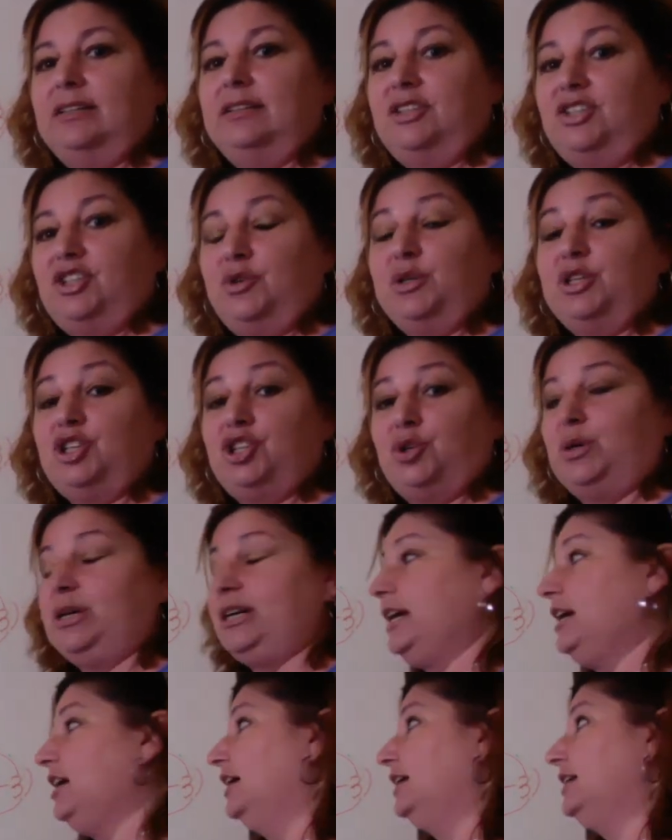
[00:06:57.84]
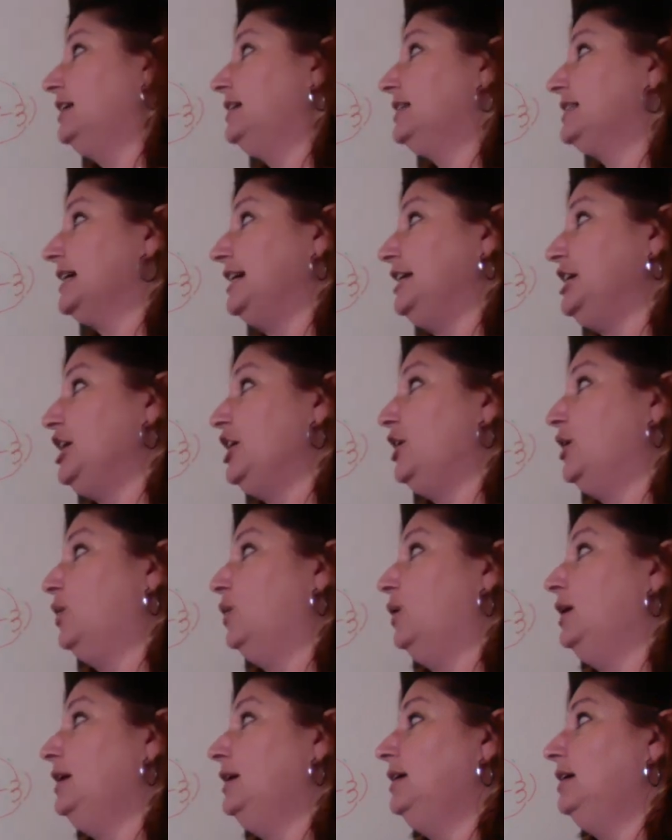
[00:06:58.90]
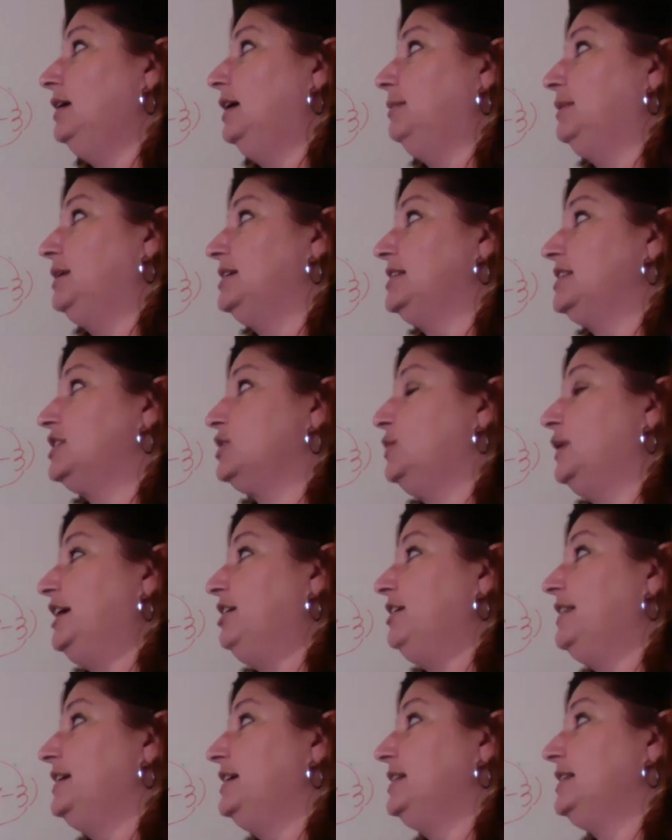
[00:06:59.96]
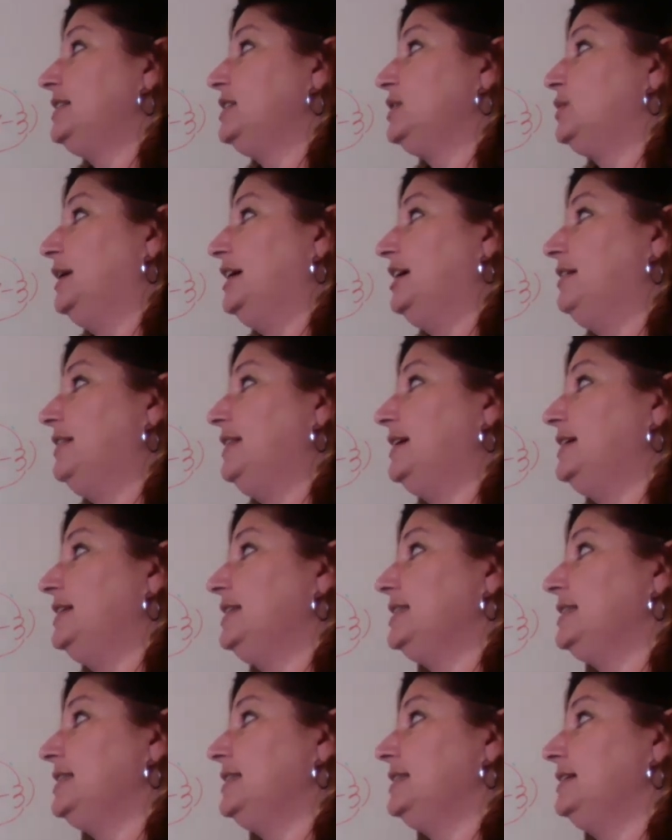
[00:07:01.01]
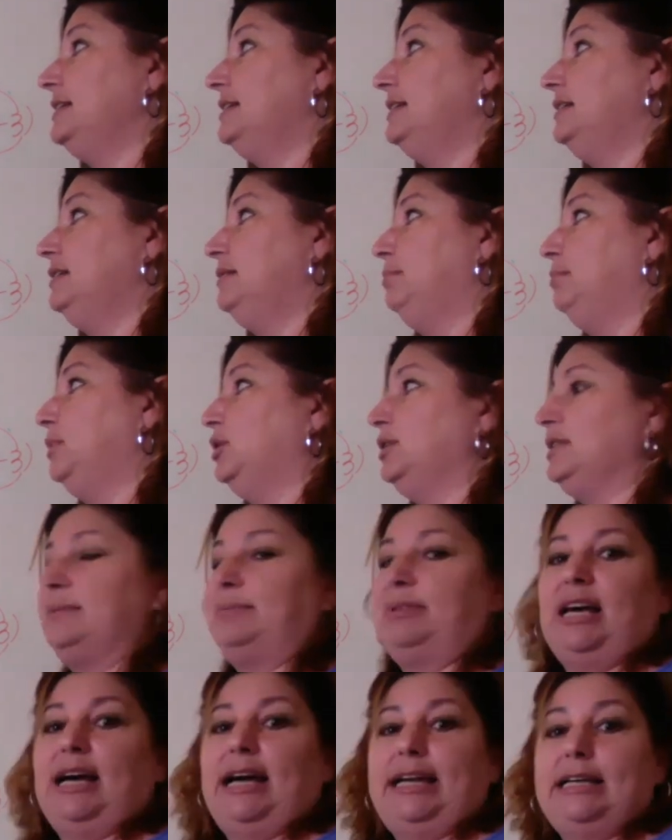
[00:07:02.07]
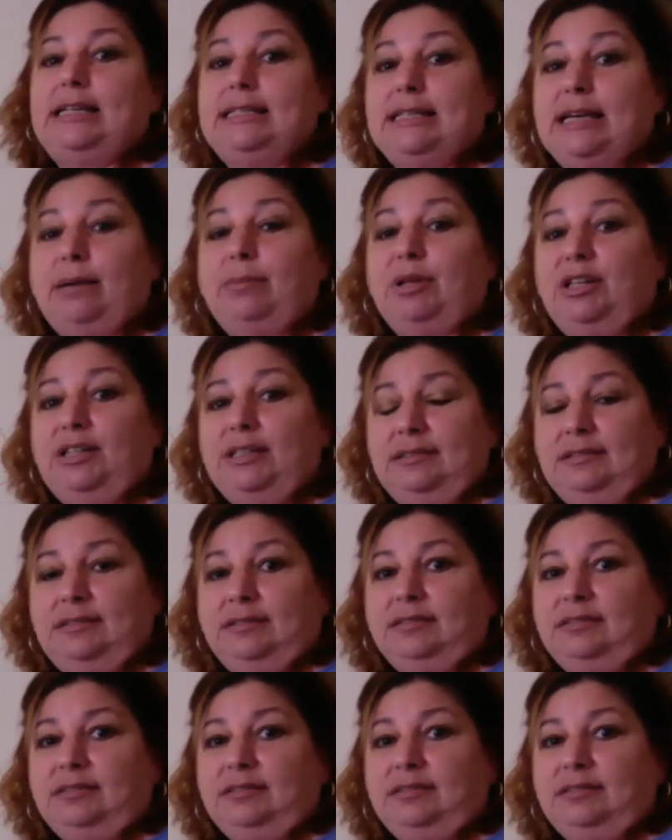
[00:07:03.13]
do a shortcut because I know I'm going to square this, multiply, and double.